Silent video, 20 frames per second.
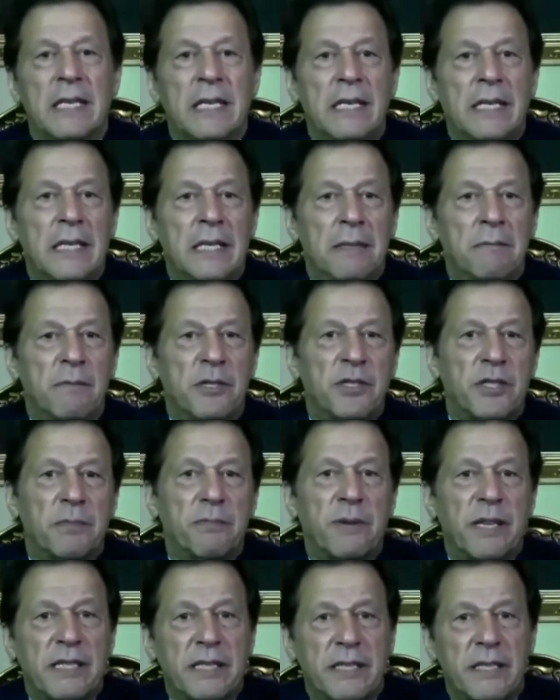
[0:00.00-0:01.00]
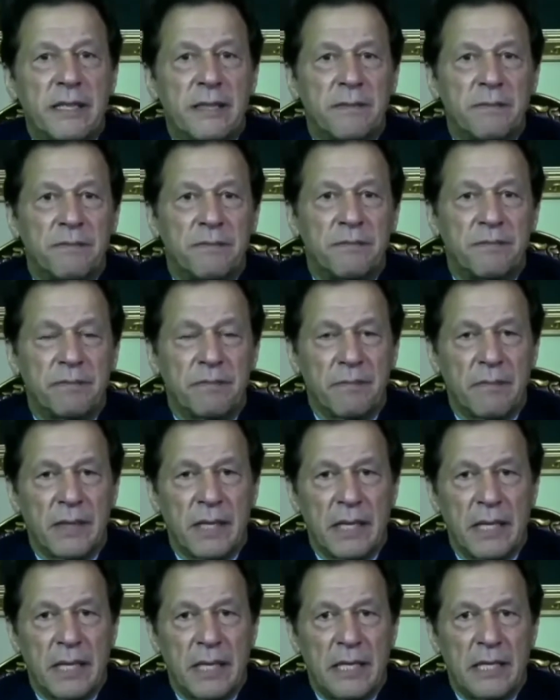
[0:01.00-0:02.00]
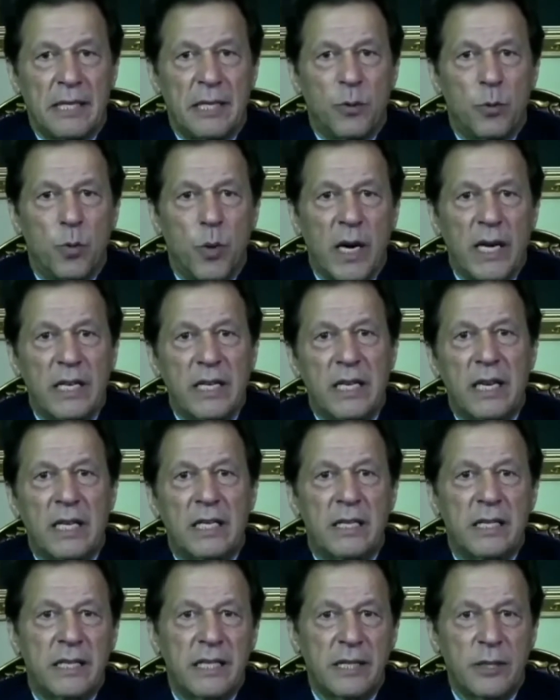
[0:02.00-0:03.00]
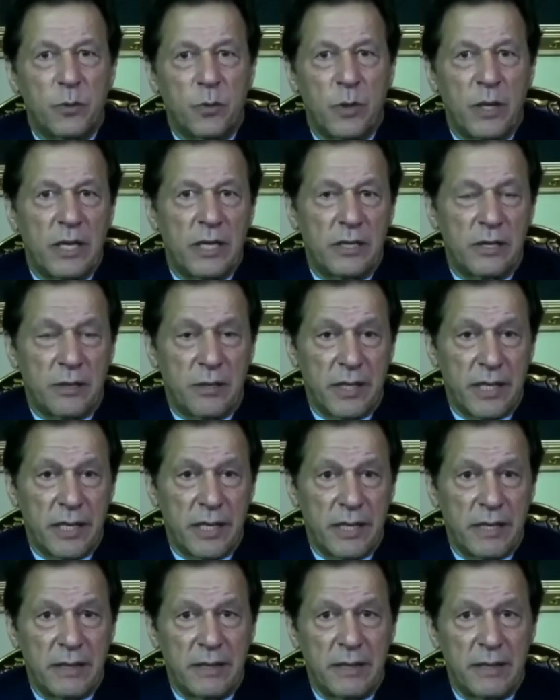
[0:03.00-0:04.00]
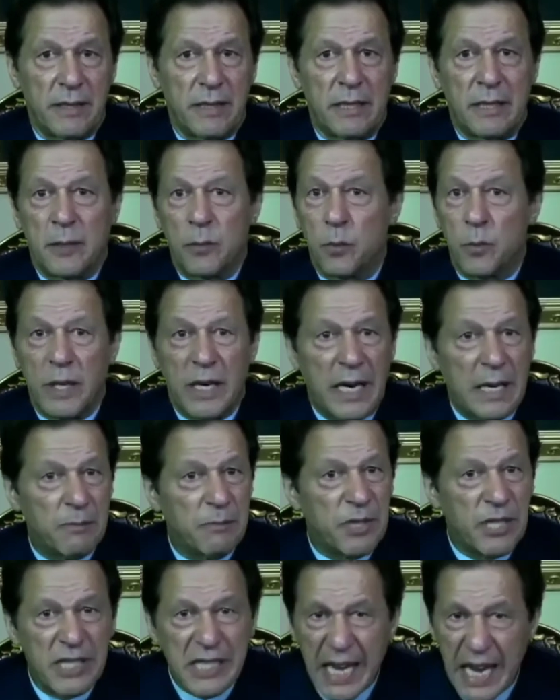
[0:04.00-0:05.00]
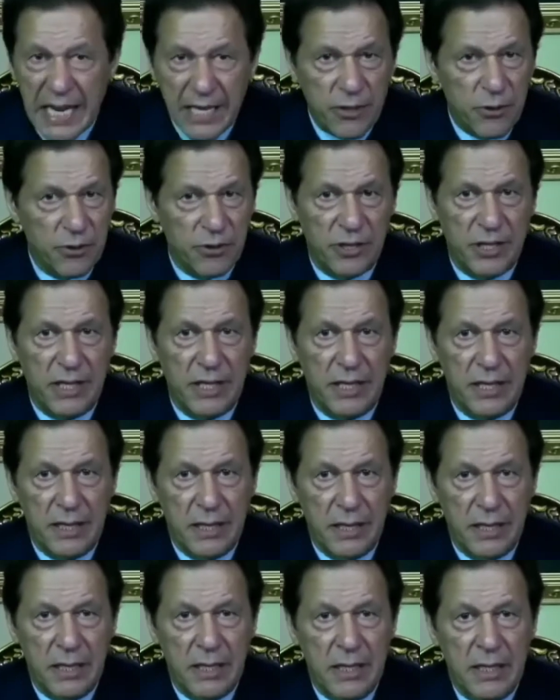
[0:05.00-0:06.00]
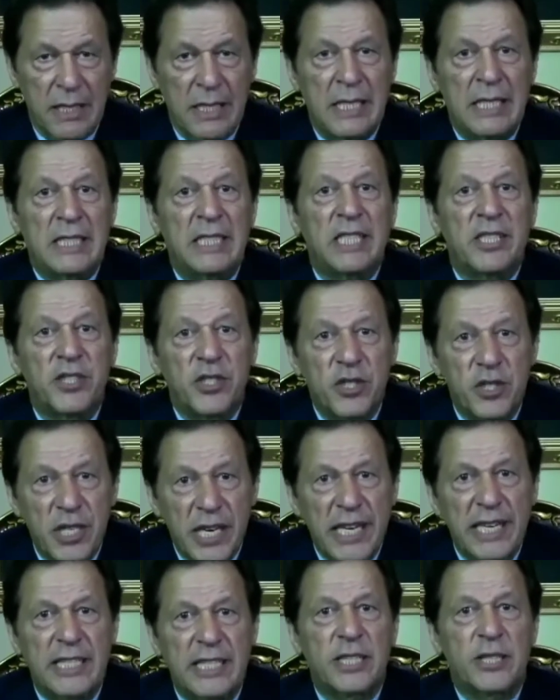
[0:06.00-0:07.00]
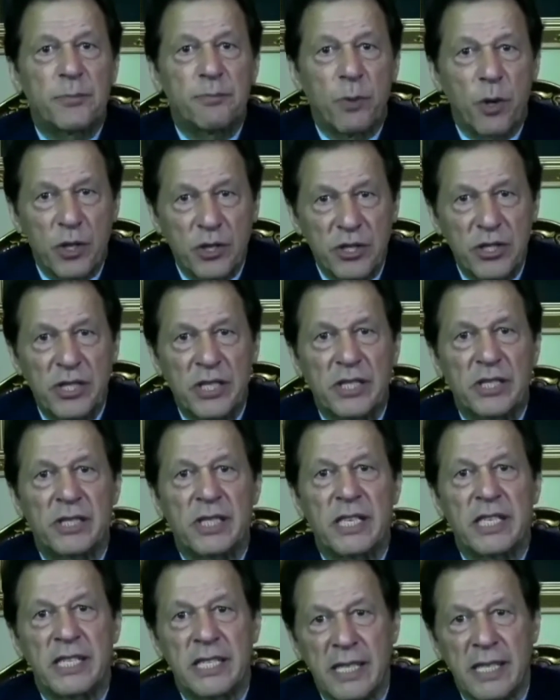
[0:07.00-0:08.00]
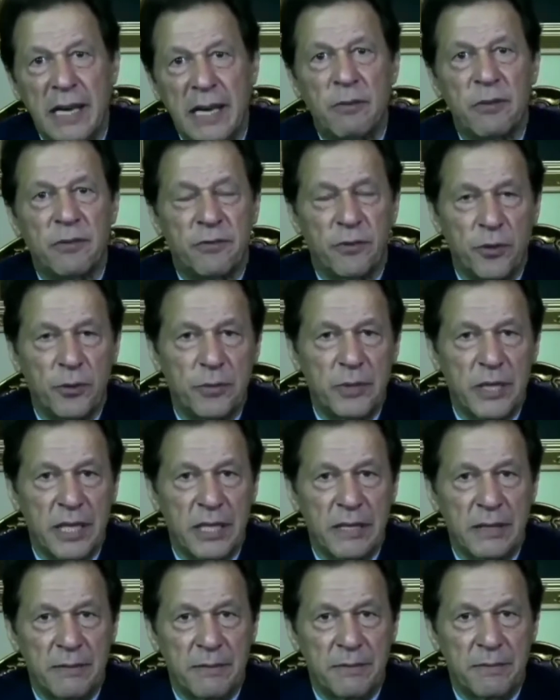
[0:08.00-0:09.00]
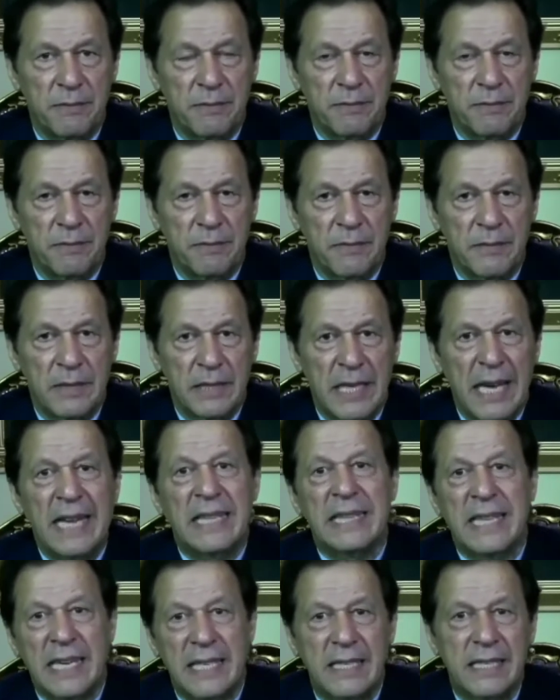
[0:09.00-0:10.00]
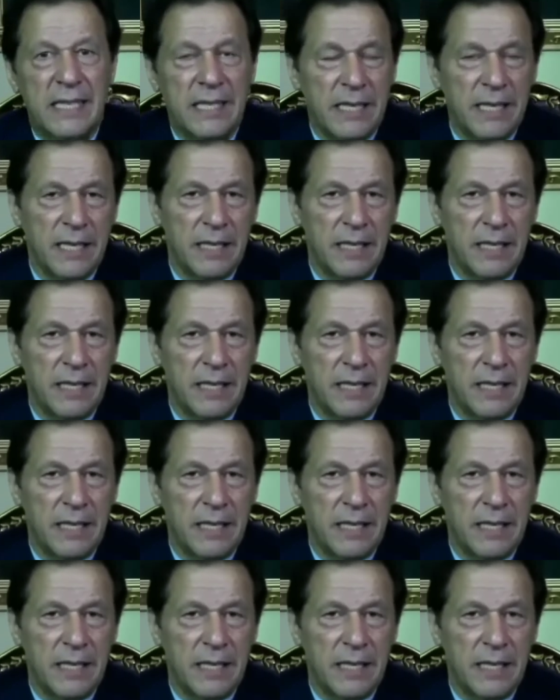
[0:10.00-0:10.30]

Mr. President, the one country in the world today where I'm sad to say the state sponsors Islamophobia, and that is India.